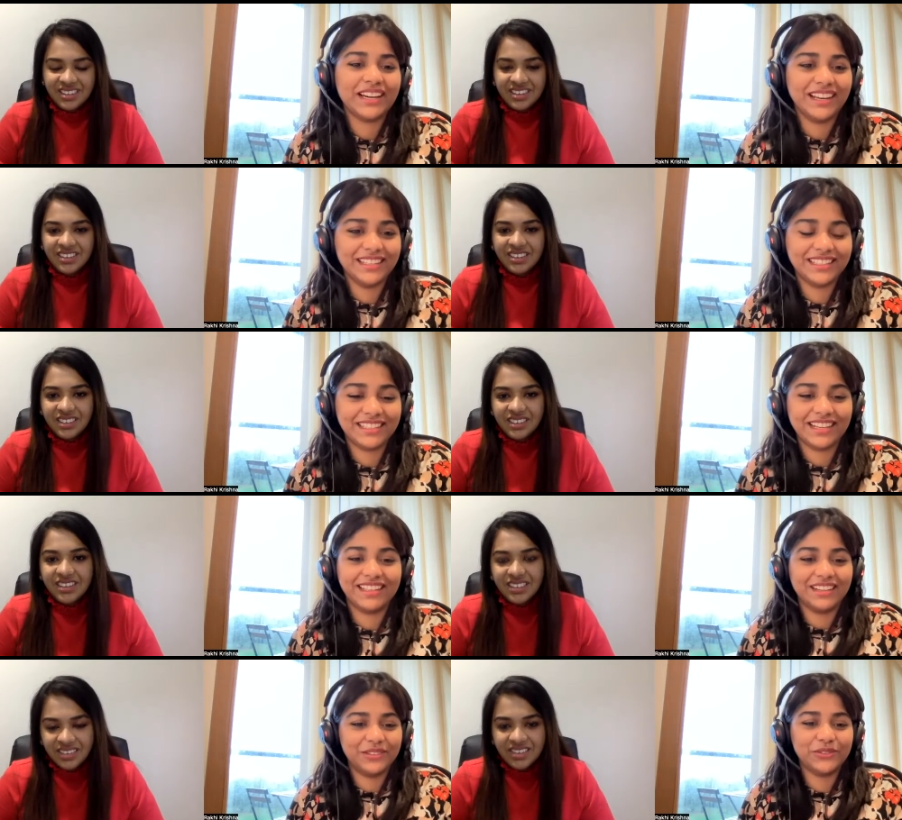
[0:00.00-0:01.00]
Speaker 1: I
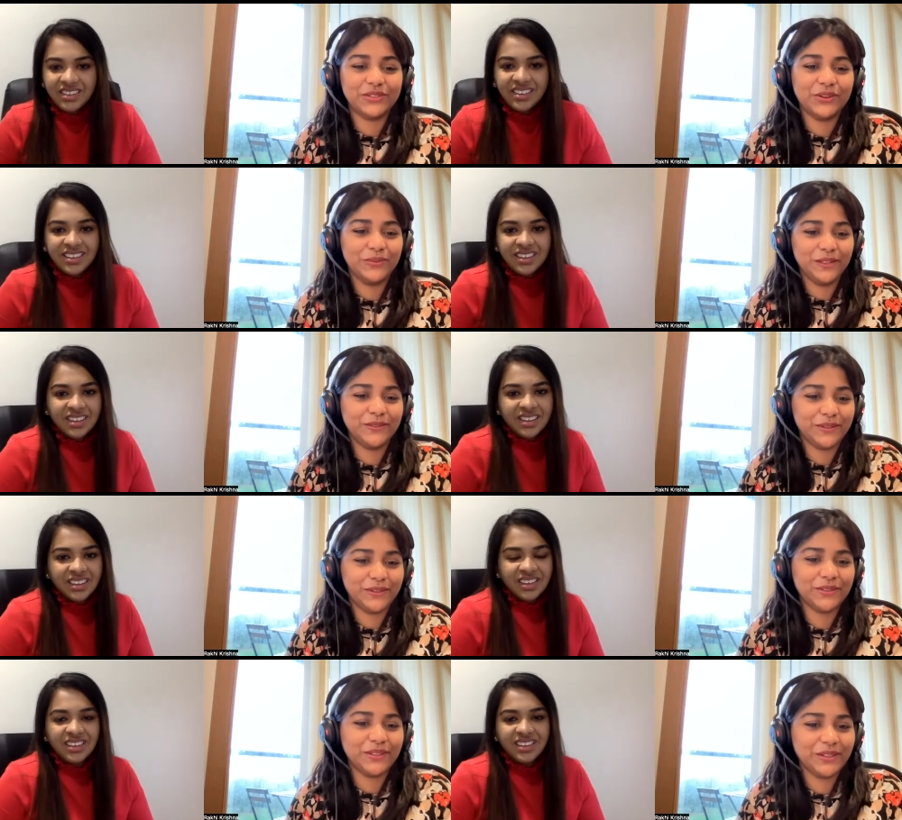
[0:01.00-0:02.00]
understand that you should always
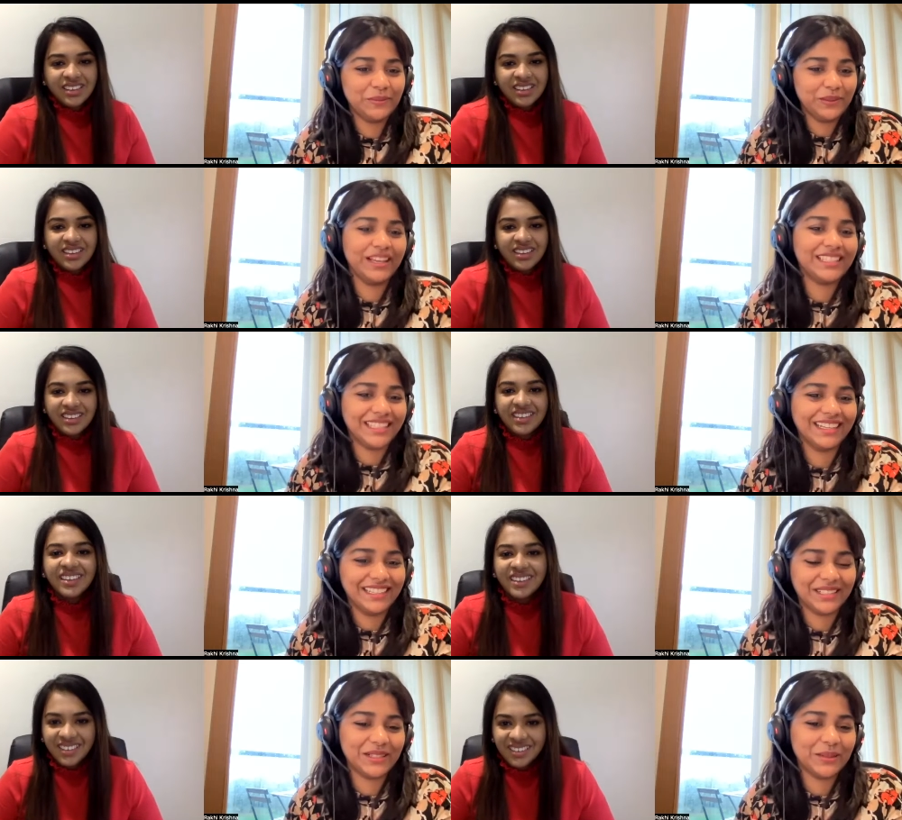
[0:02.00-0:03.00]
focus on the com- getting an
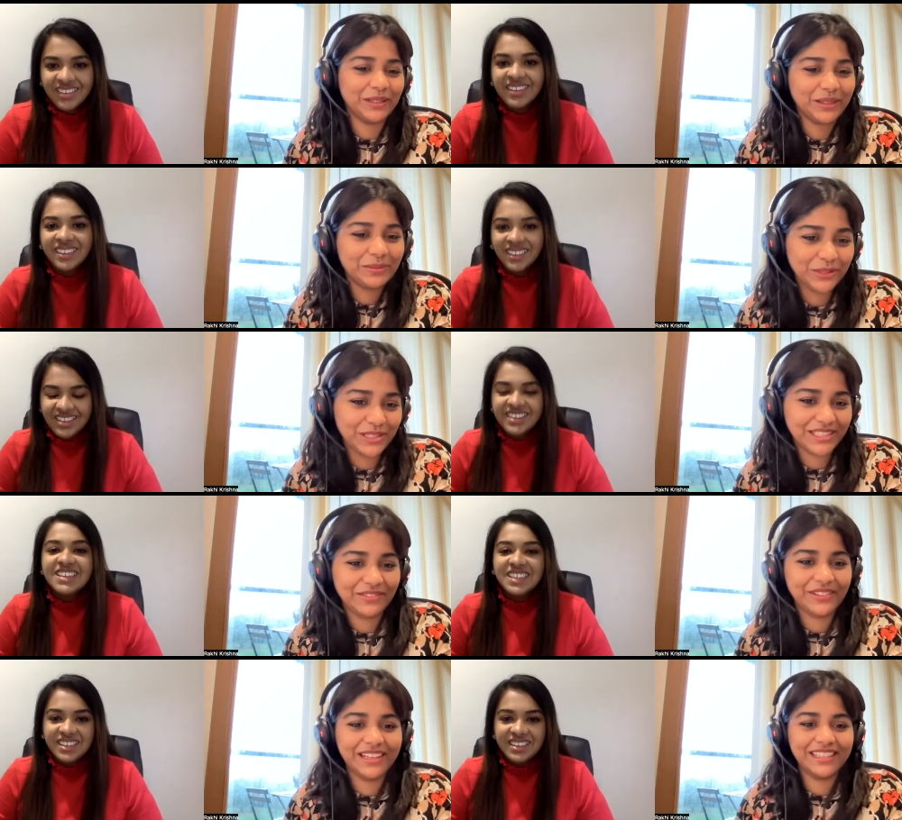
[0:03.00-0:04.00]
internship in the community
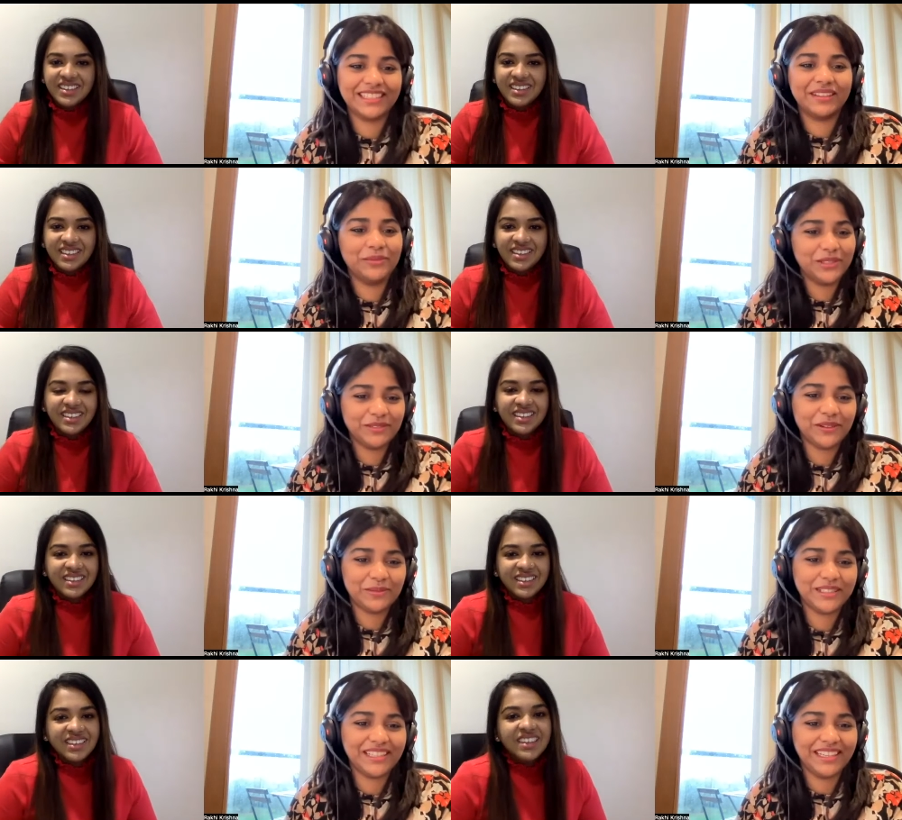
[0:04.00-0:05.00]
first. Community
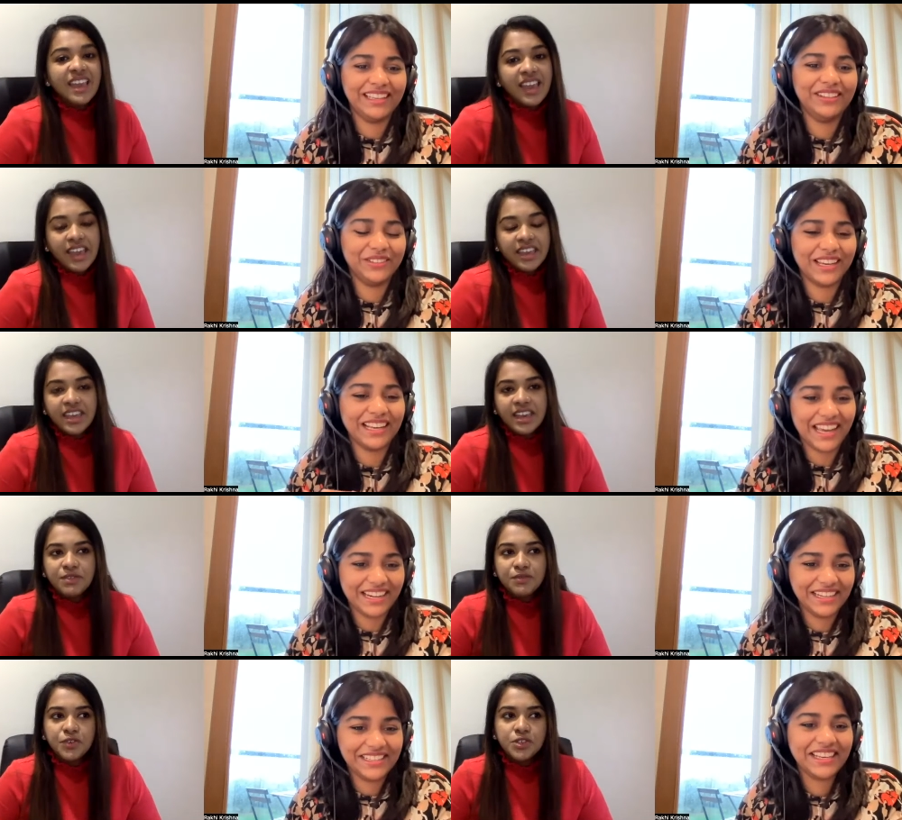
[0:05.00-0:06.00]
pharmacy, yeah, you yeah. can
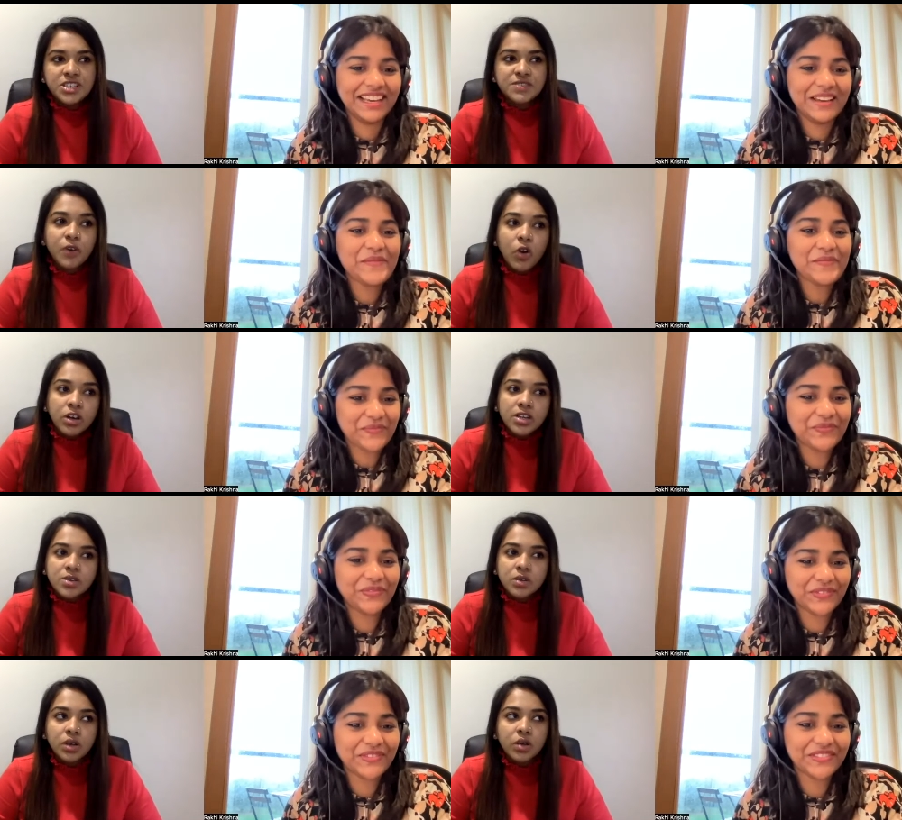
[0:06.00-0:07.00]
get it. If you
Speaker 2: just focus
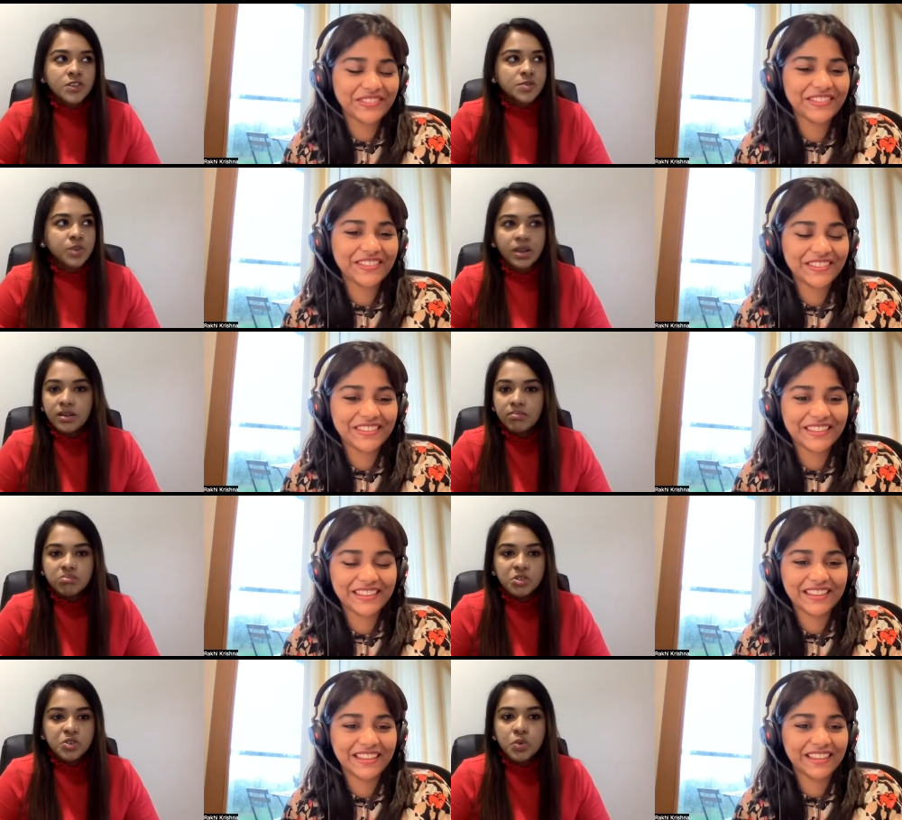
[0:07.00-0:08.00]
on the hospital.
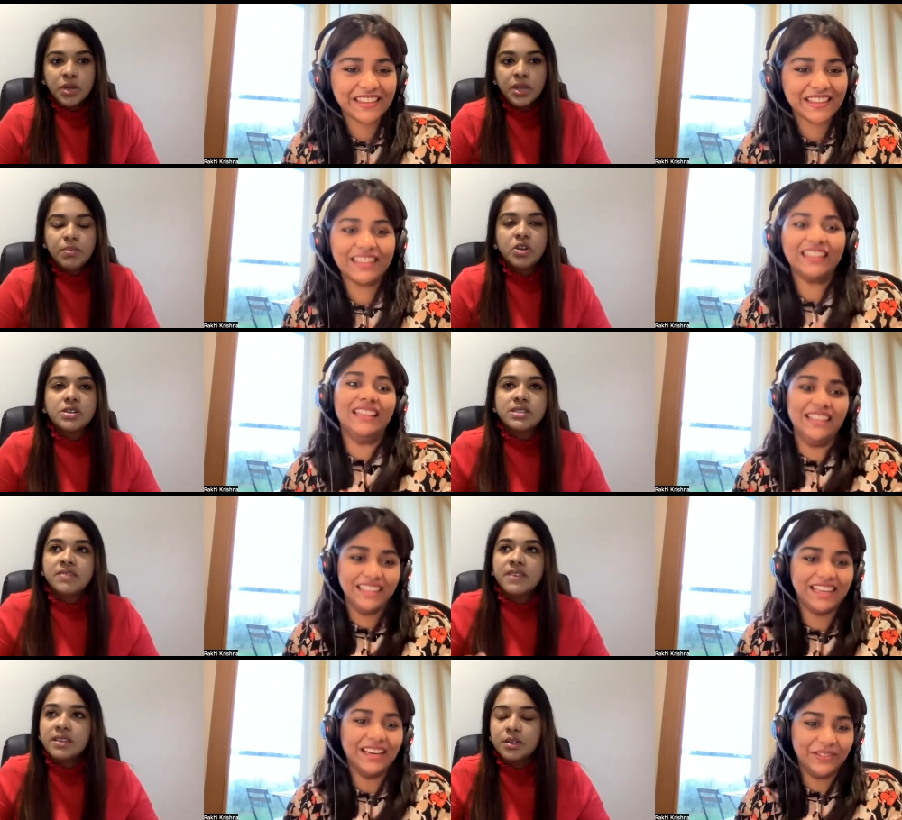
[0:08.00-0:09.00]
You won't get because
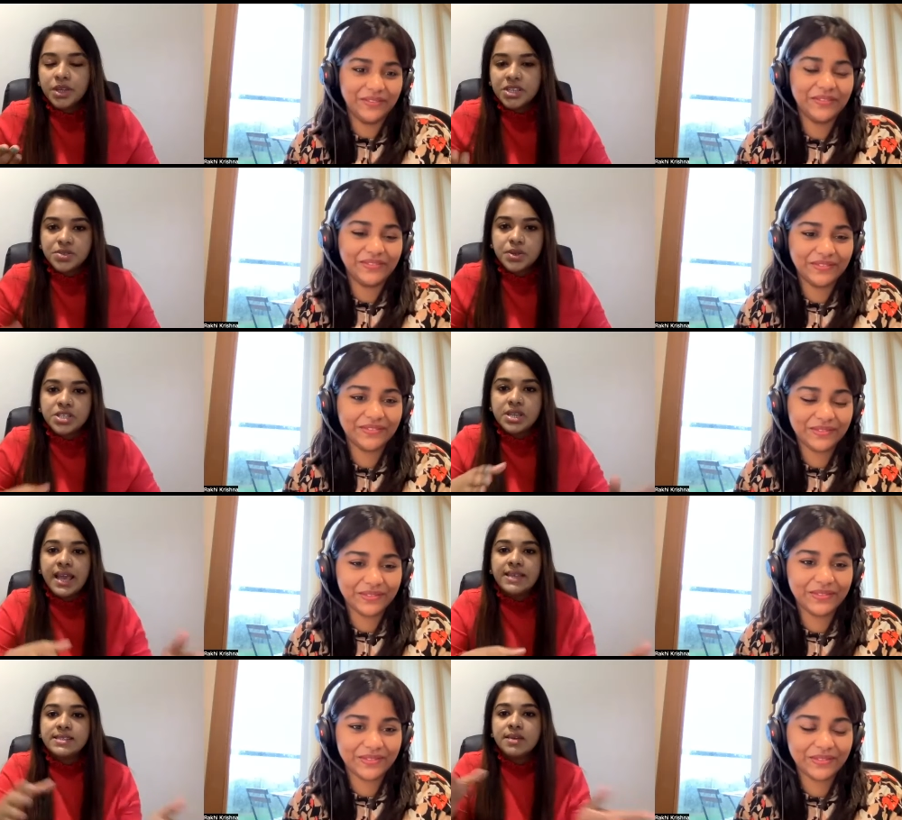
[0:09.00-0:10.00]
even the registration
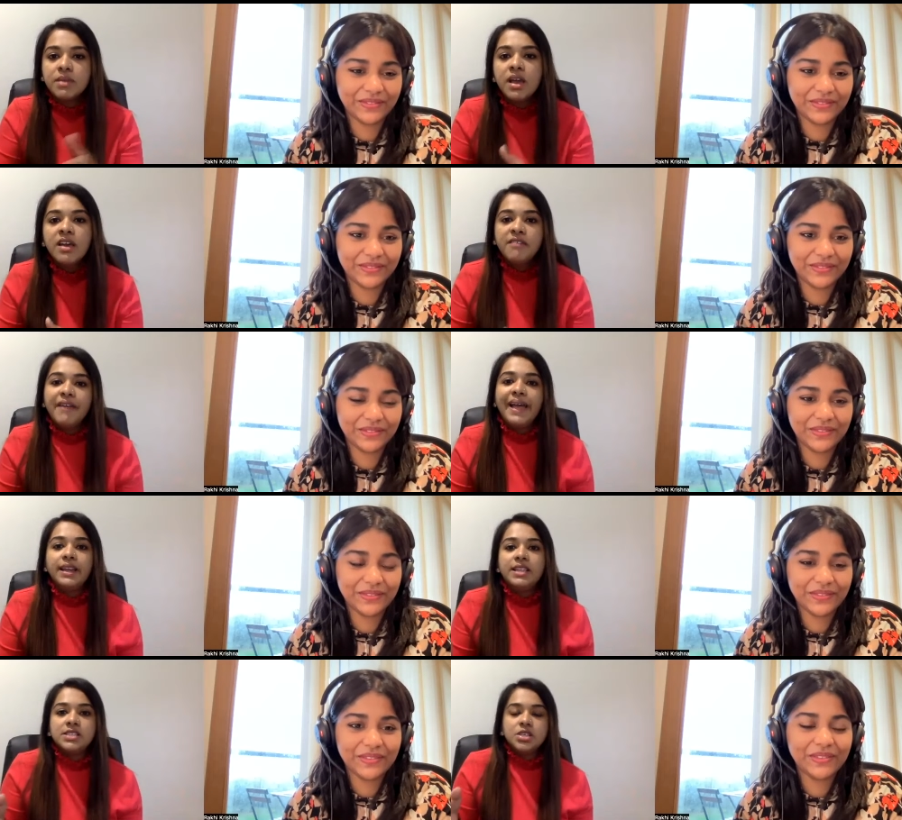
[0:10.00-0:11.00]
has some
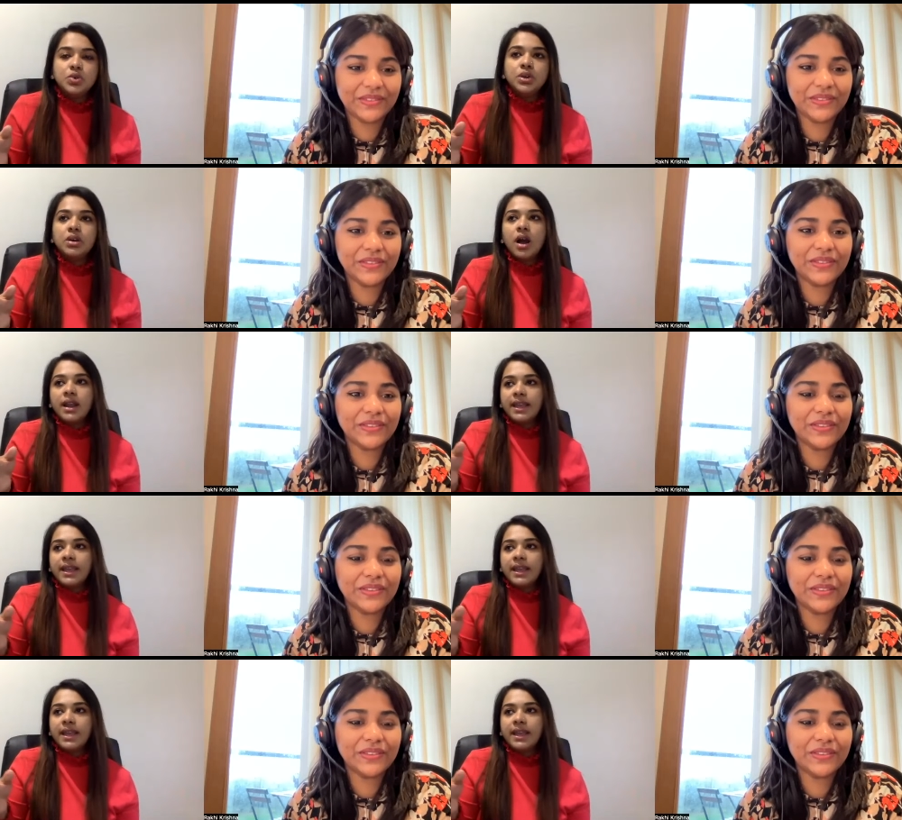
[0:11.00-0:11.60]
validity. You can't